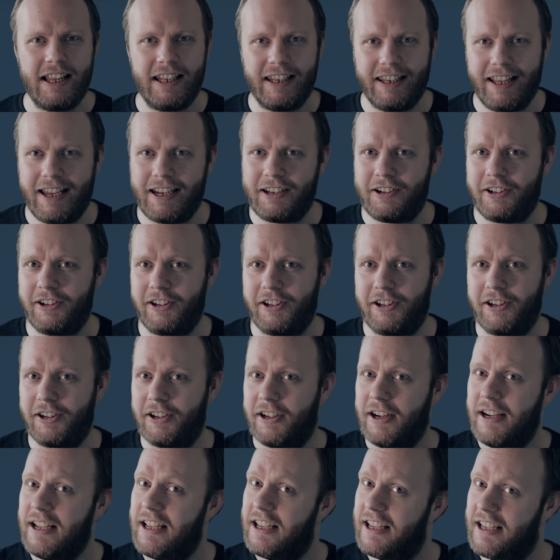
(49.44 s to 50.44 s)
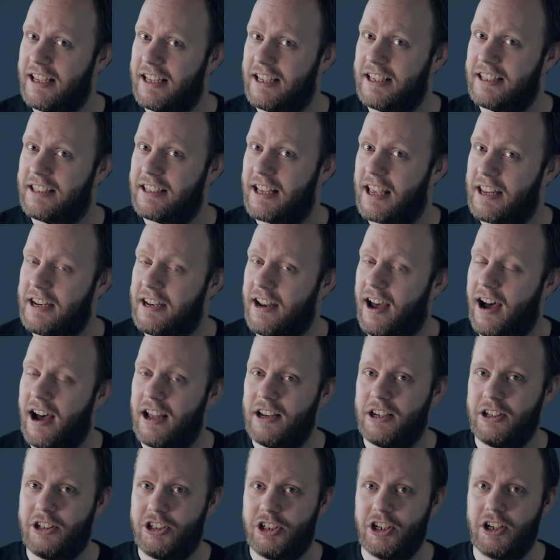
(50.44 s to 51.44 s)
letter is
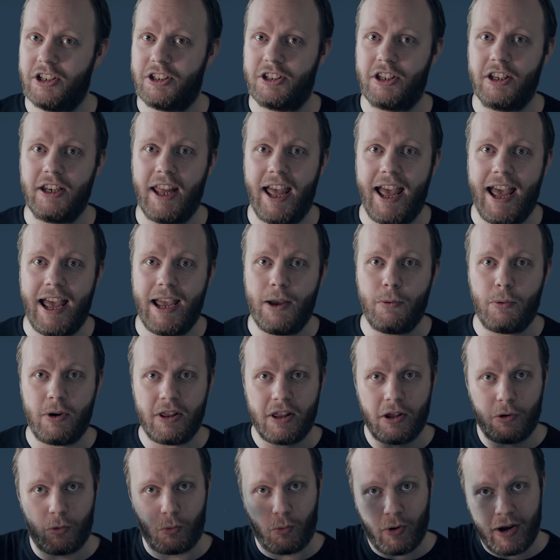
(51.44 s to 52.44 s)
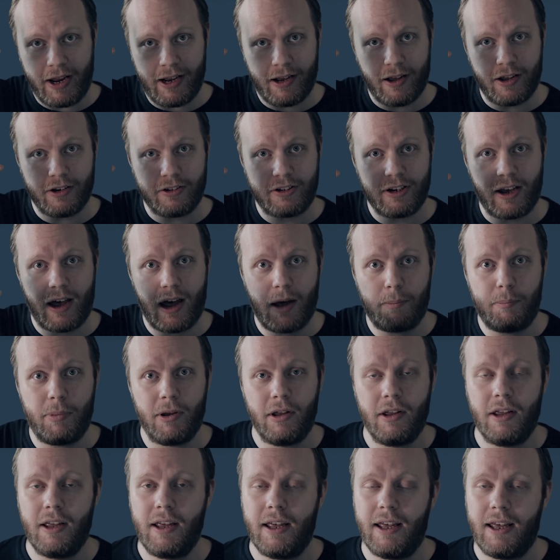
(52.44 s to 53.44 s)
not just an A with a ring on top.
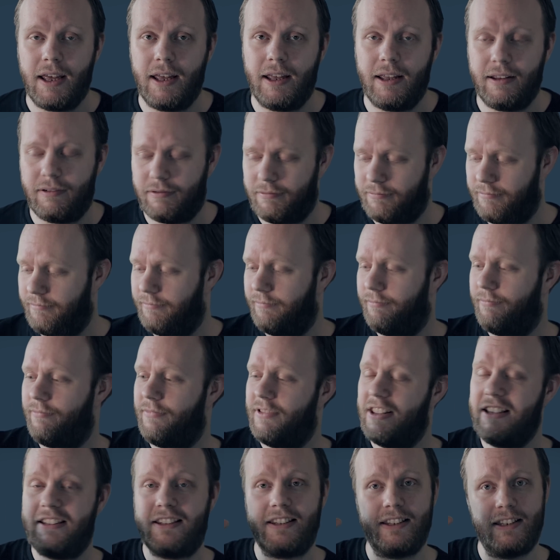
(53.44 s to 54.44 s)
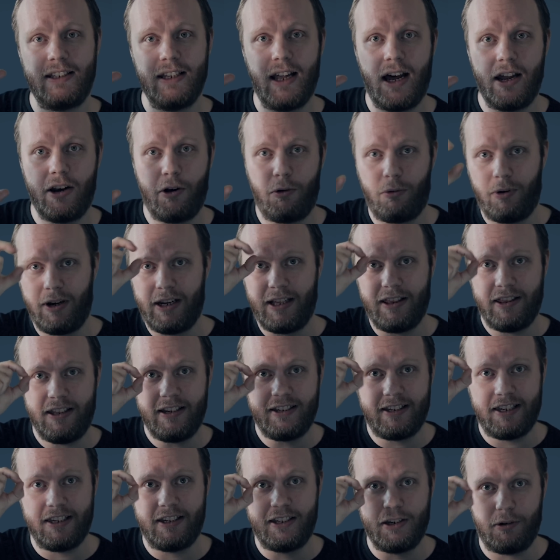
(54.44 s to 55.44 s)
This is not a ring,
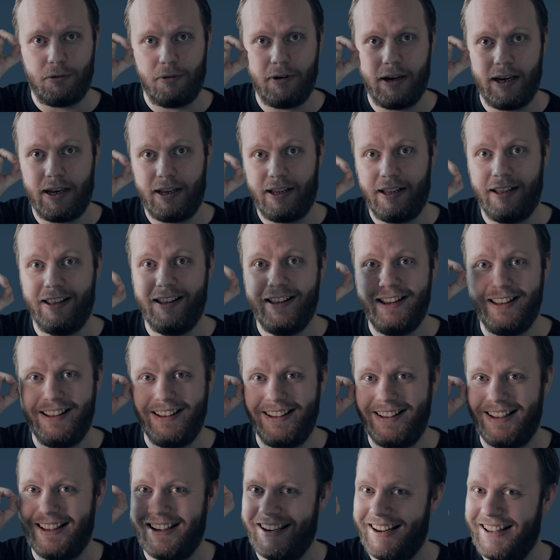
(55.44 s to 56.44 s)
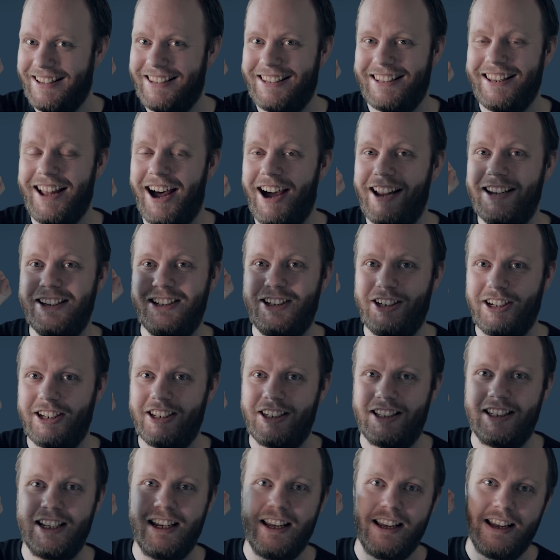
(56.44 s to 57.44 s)
this is a ring. And it's not
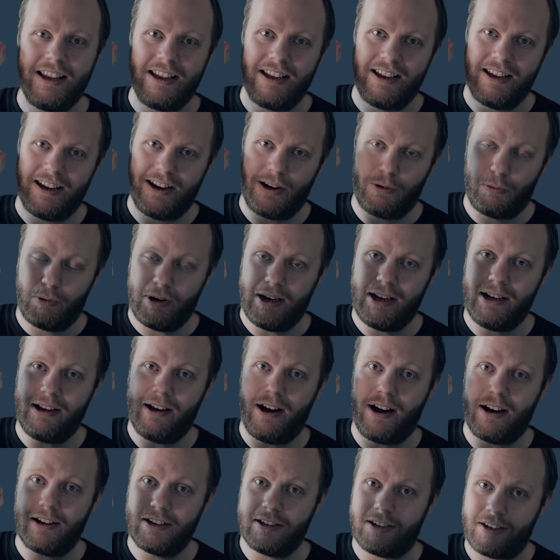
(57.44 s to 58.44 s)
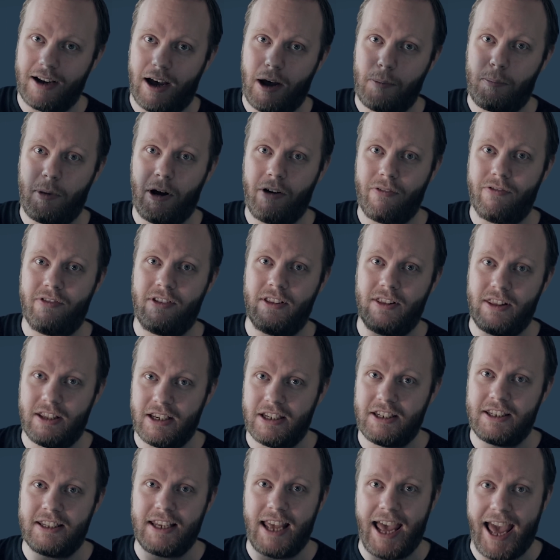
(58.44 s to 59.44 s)
just a ring on top of
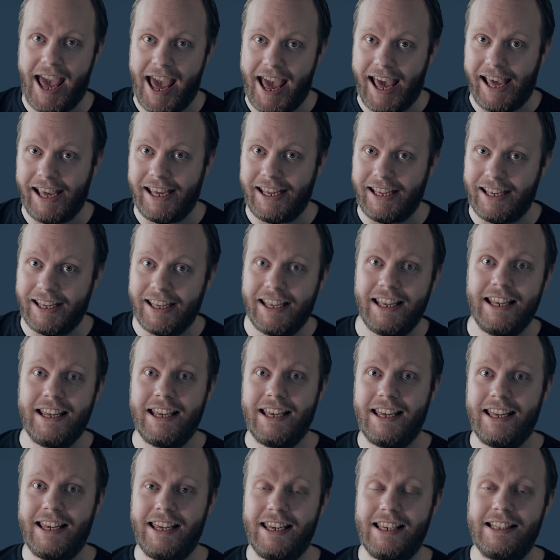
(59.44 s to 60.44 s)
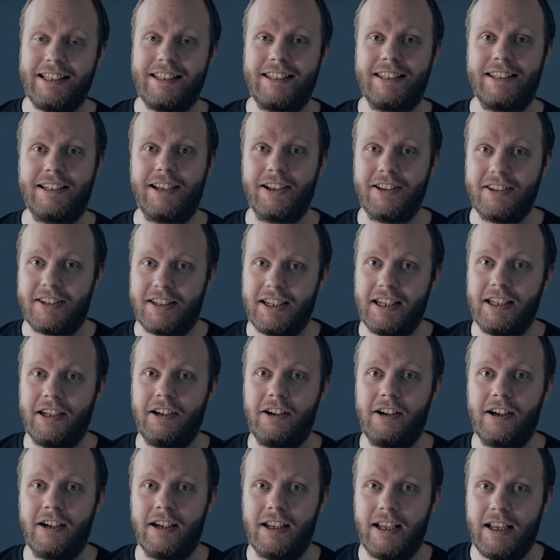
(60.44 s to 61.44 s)
this A. It's
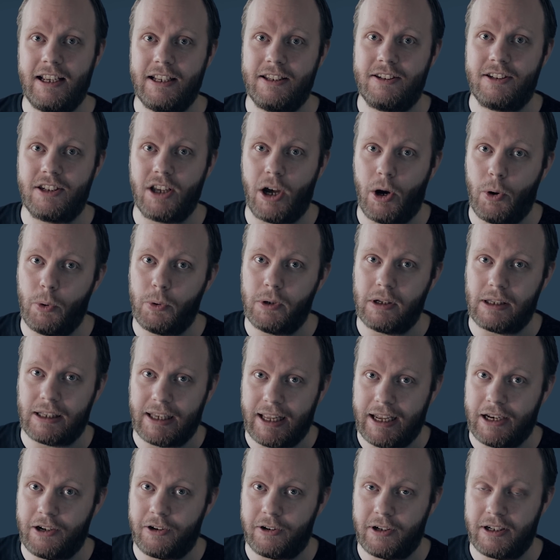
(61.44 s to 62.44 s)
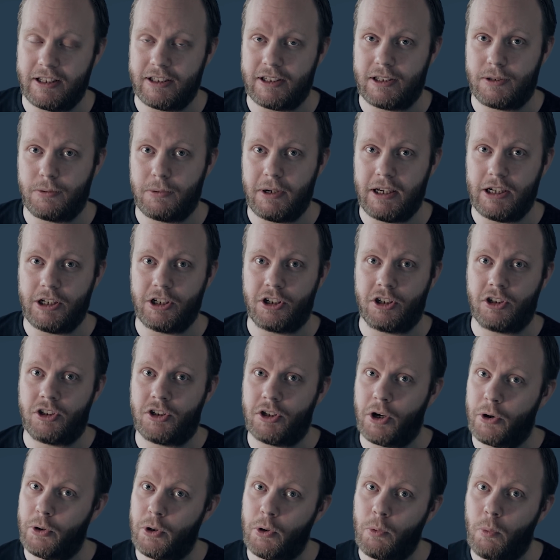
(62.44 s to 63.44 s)
considered its own letter in Swedish,
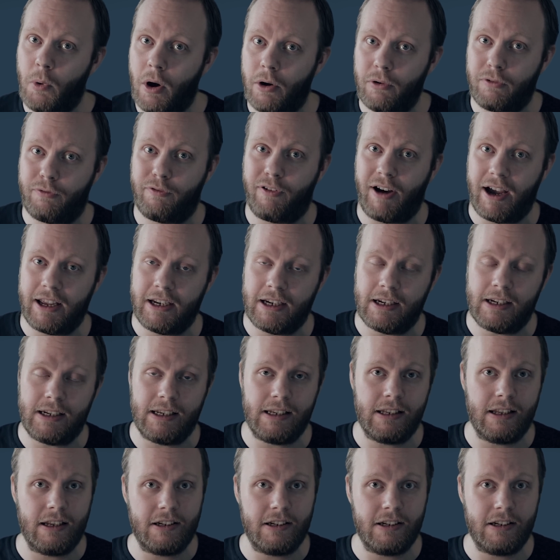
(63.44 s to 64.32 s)
so you won't find it in